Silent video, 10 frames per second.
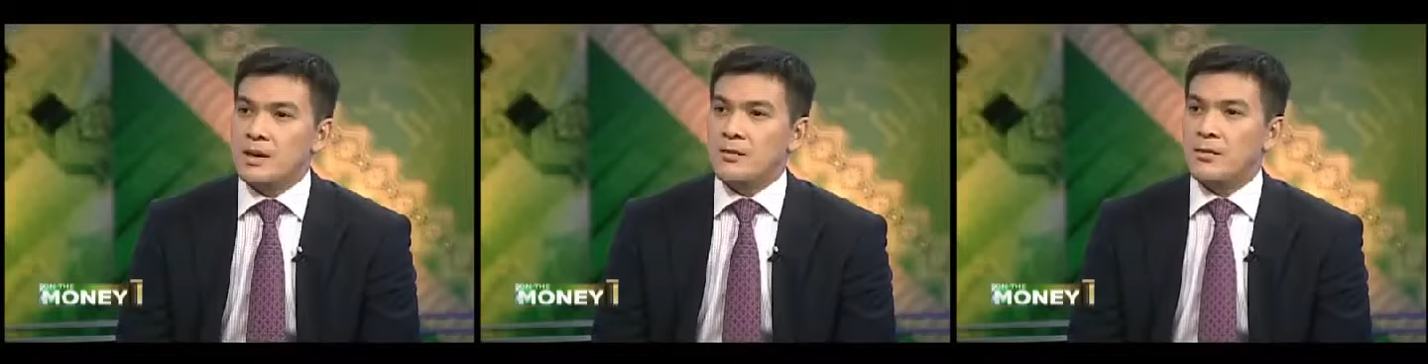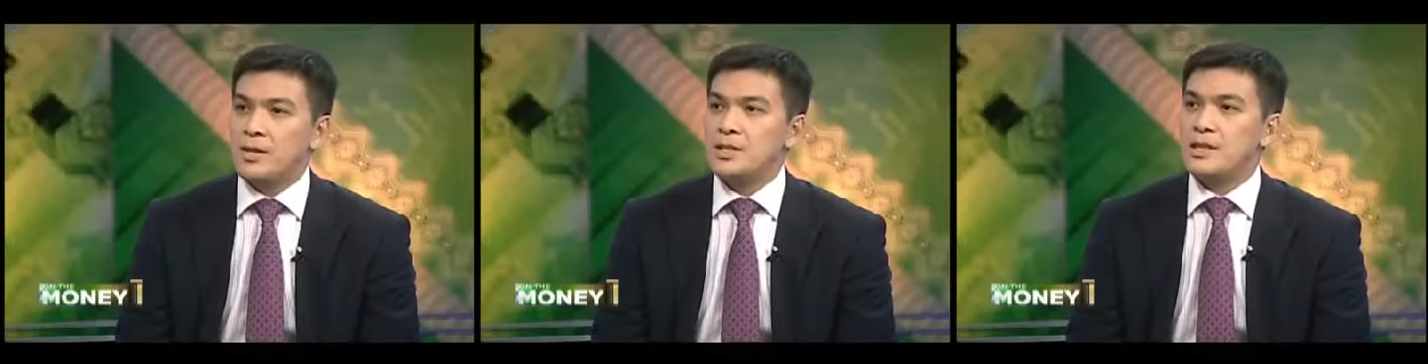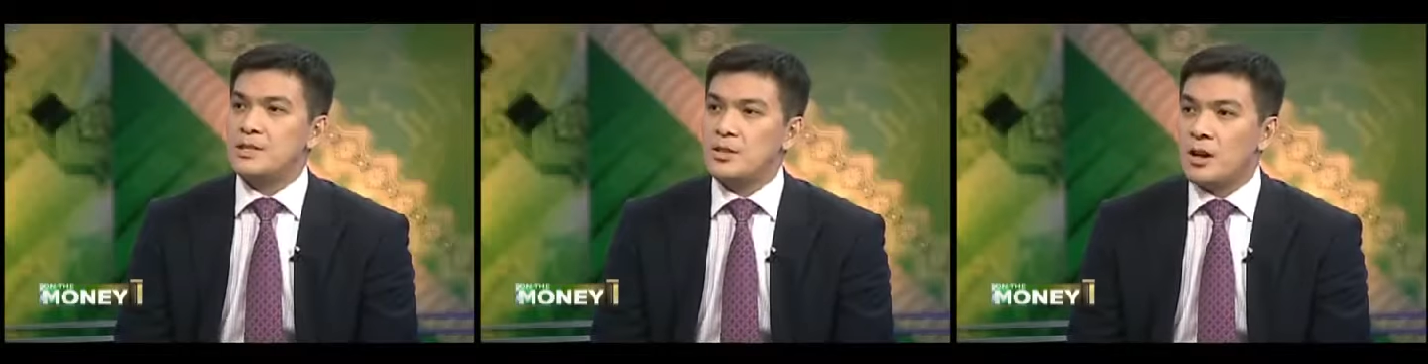First,
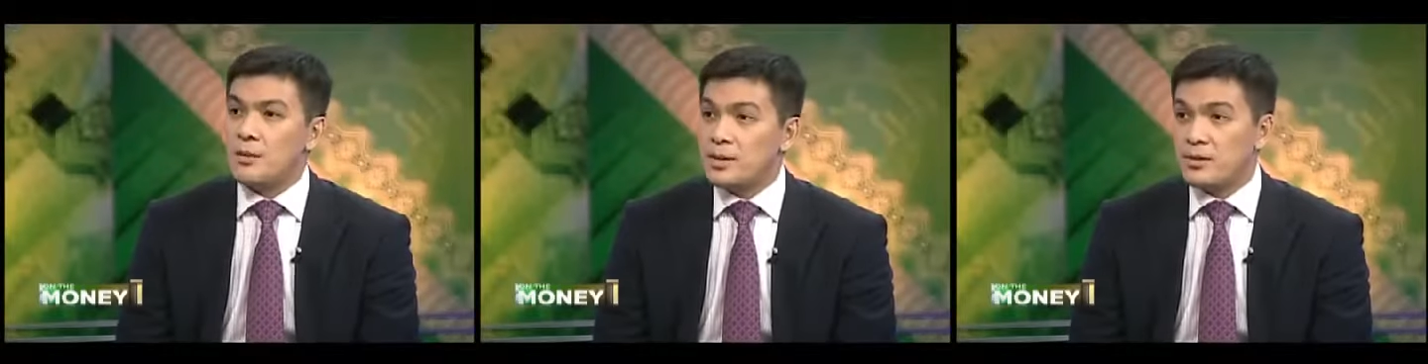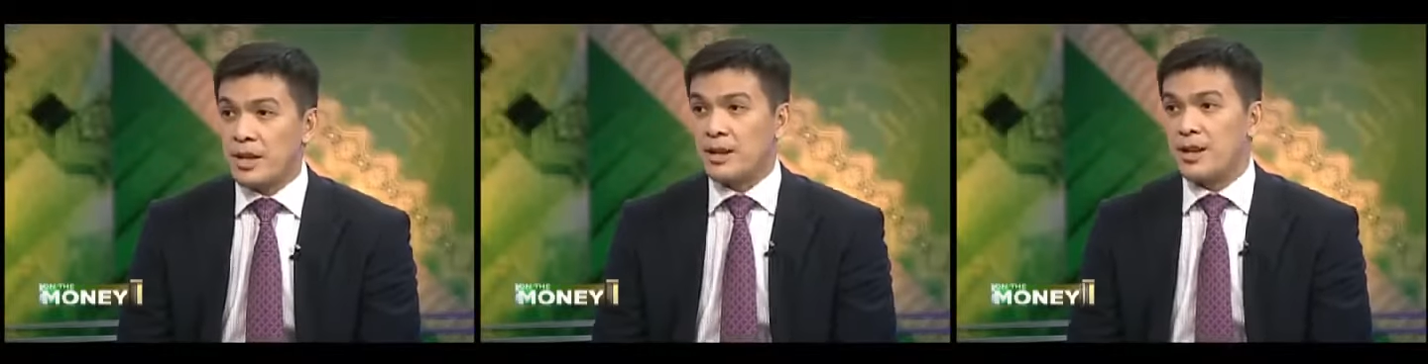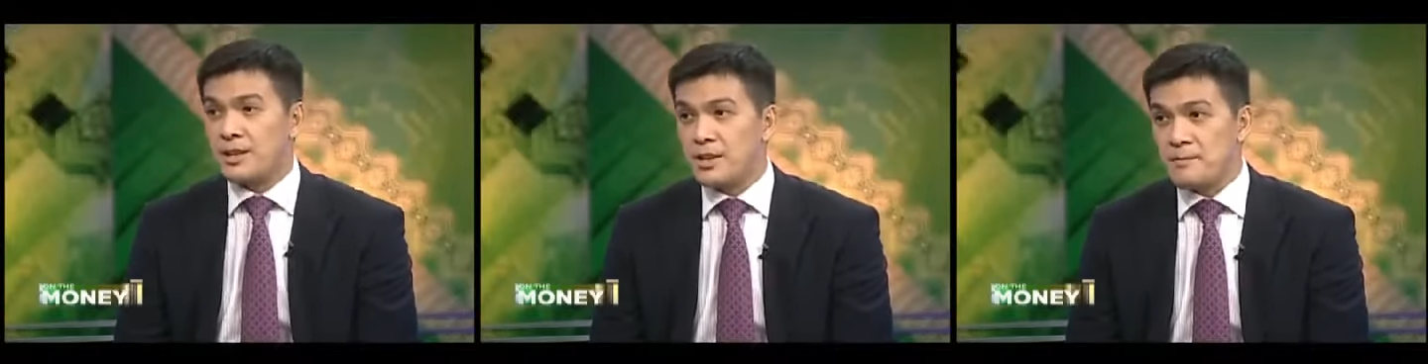let's talk about the
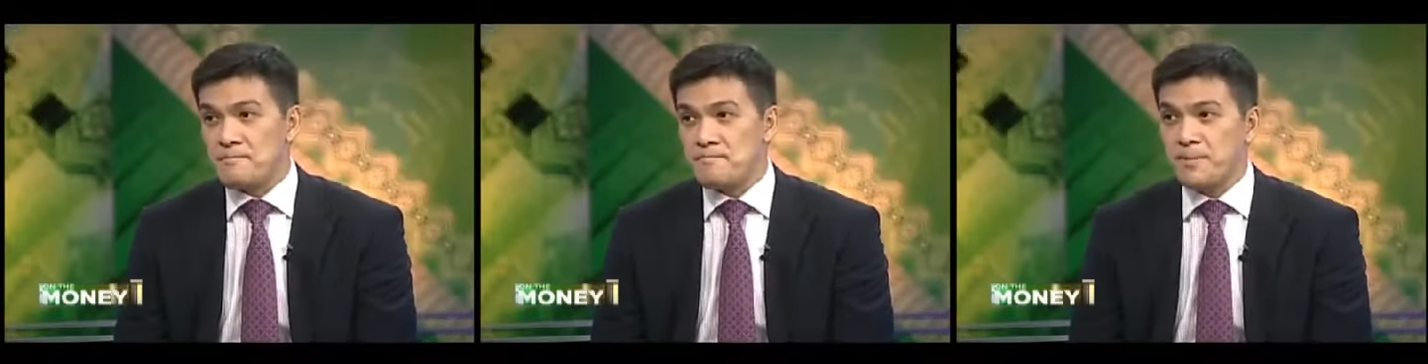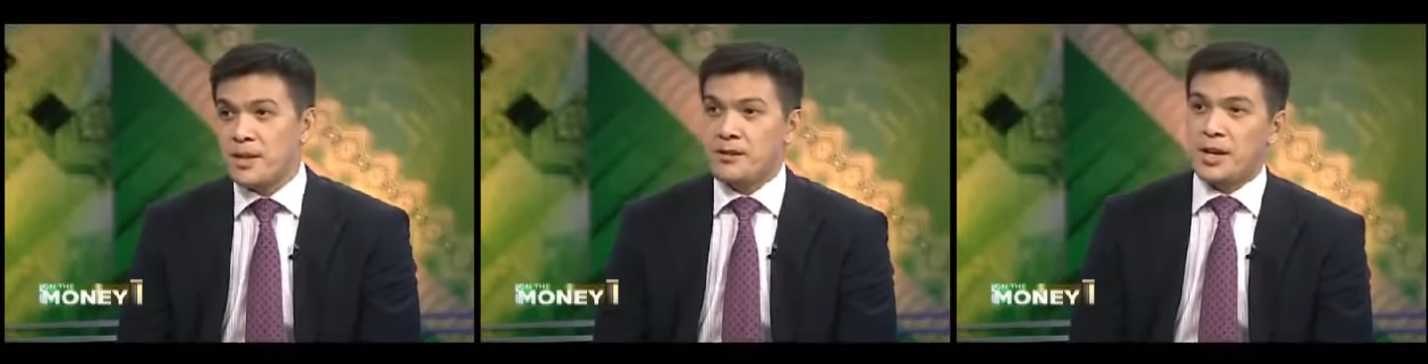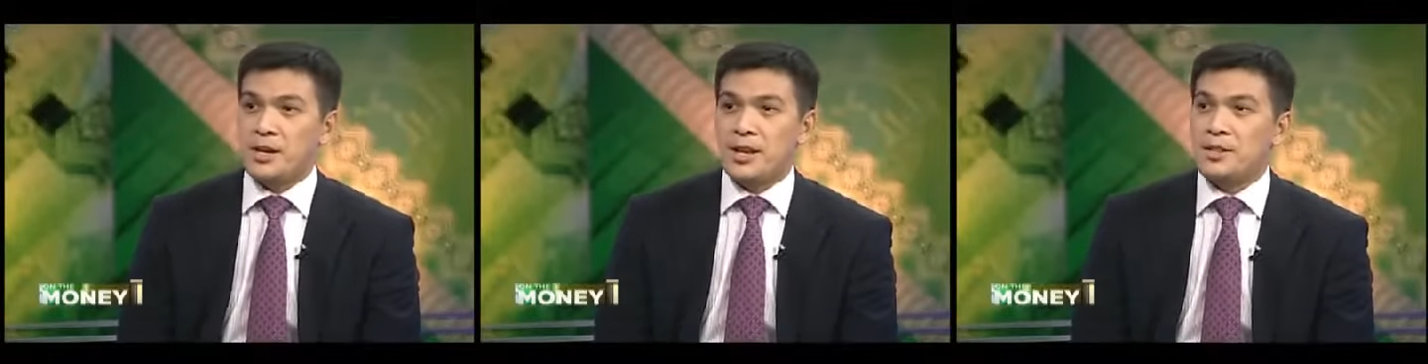regulator.
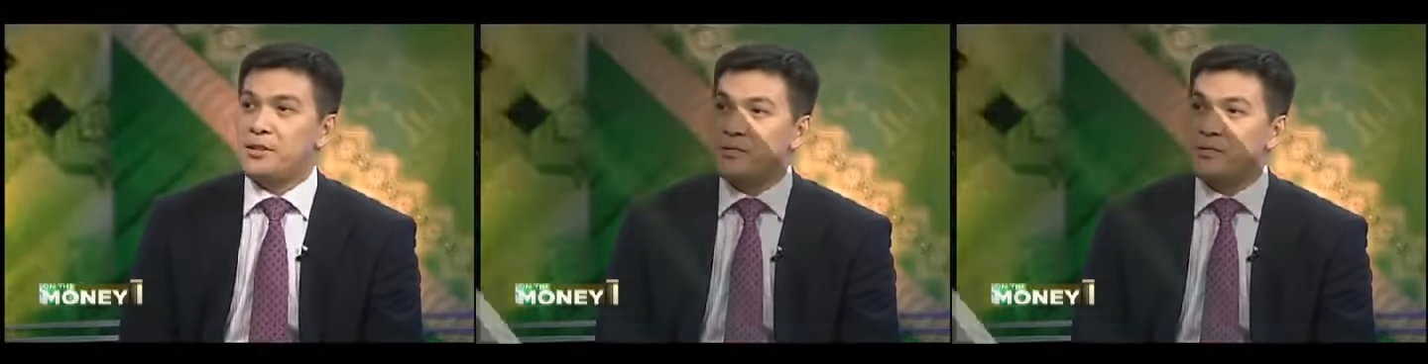Regulator of